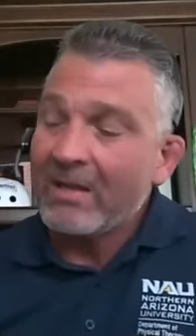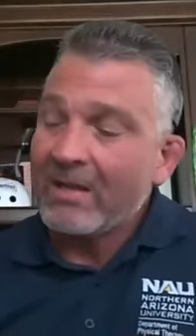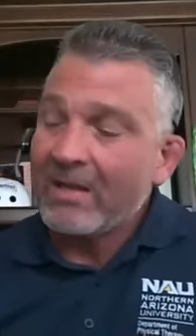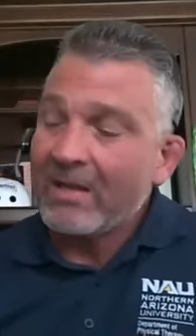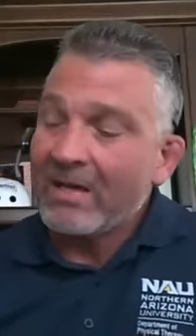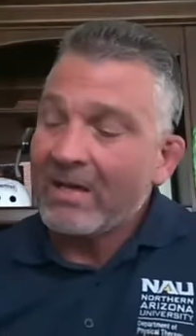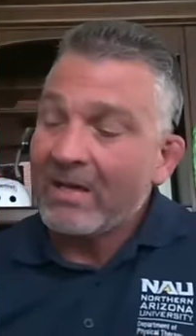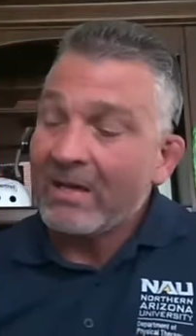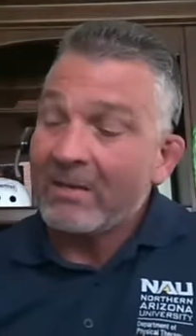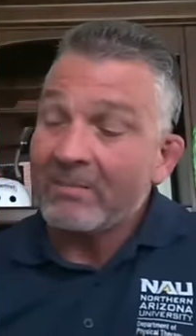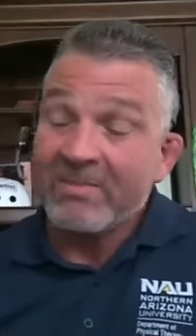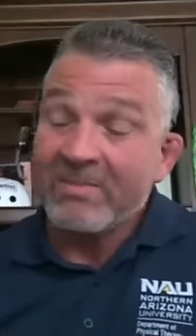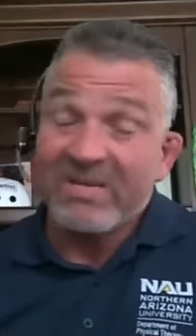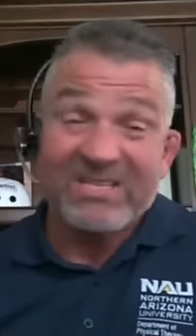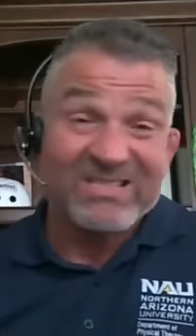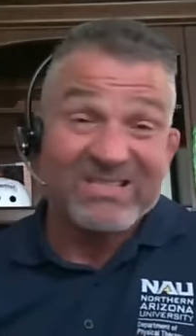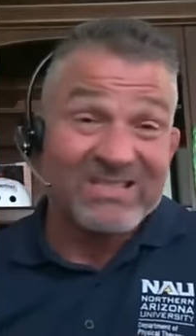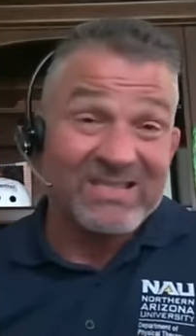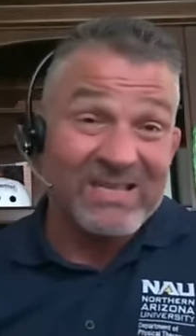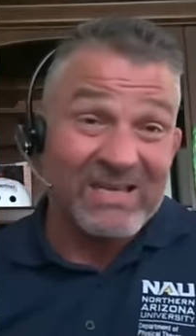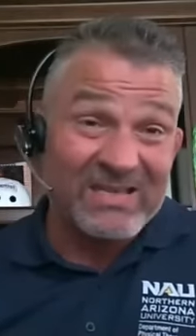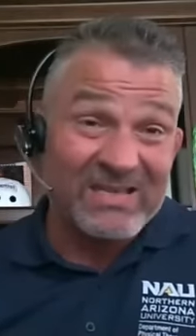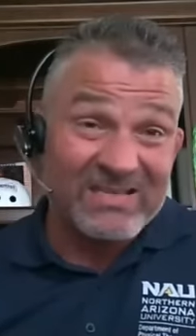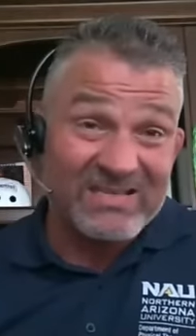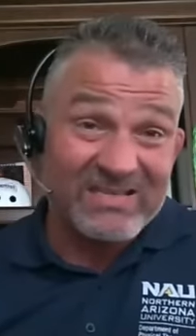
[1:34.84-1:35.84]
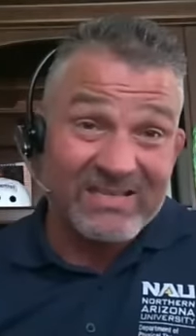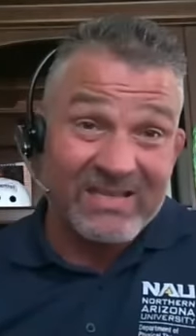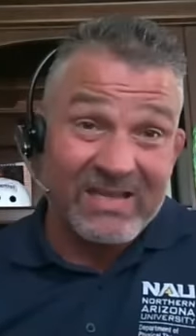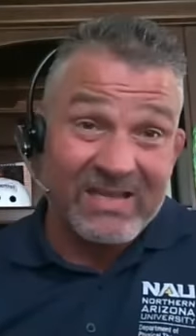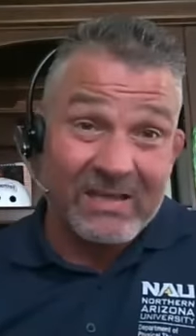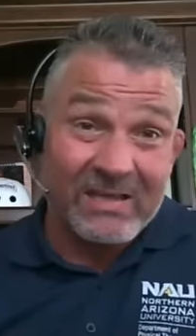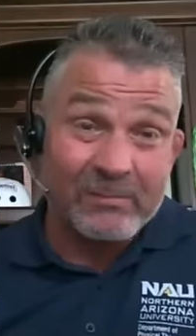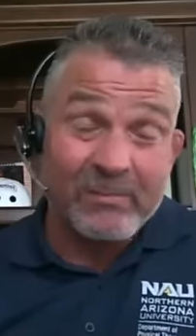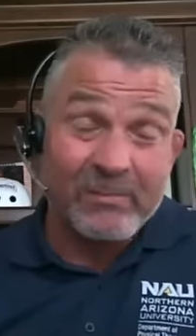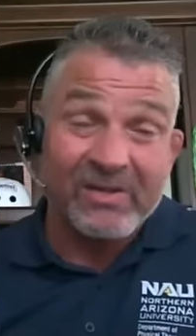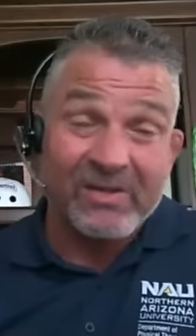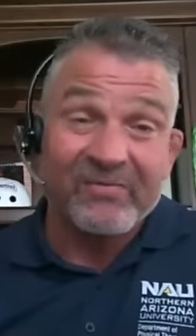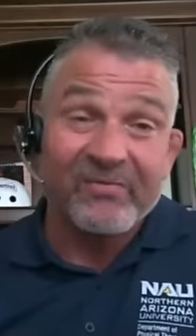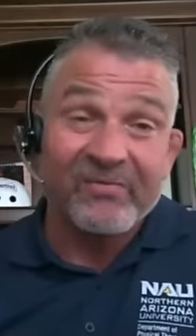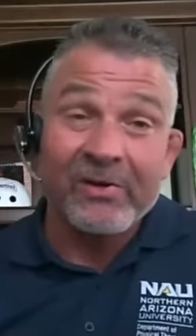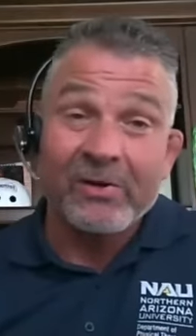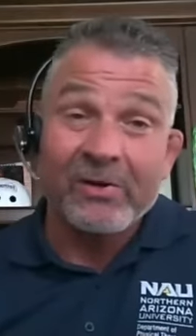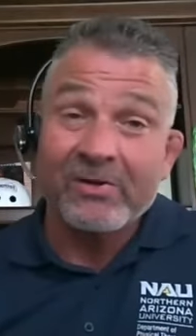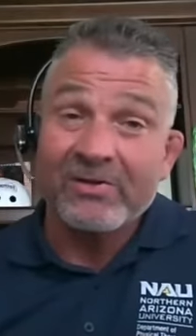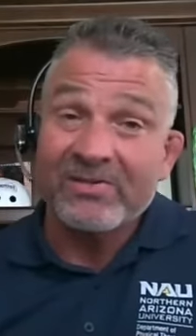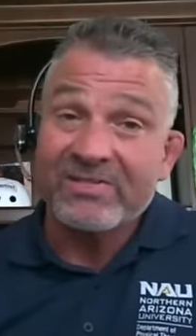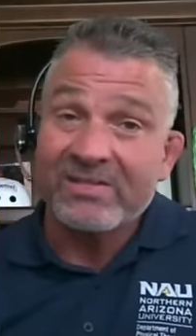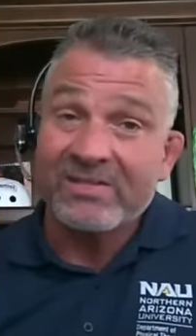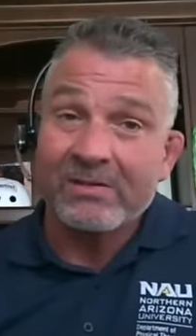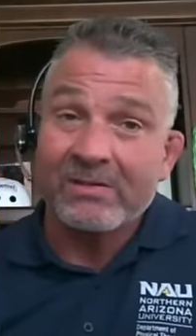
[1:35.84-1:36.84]
Um, since then,
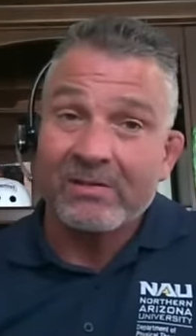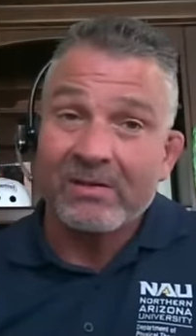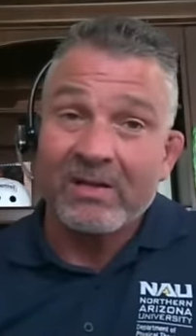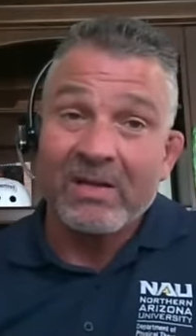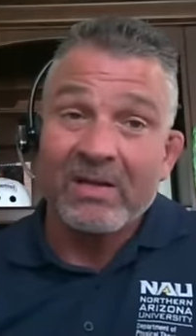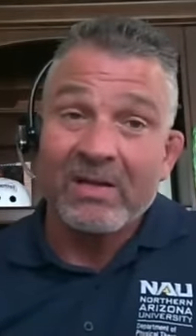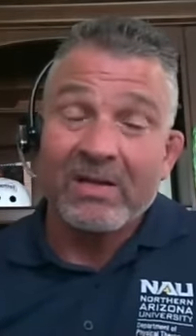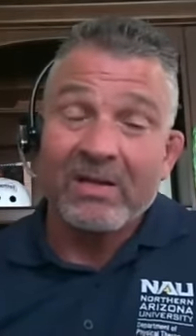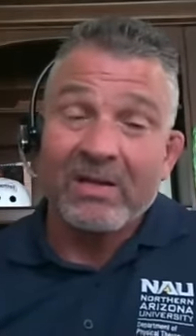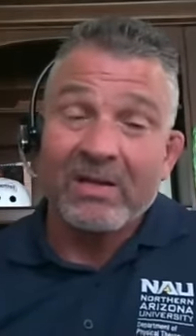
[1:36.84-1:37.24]
McPherson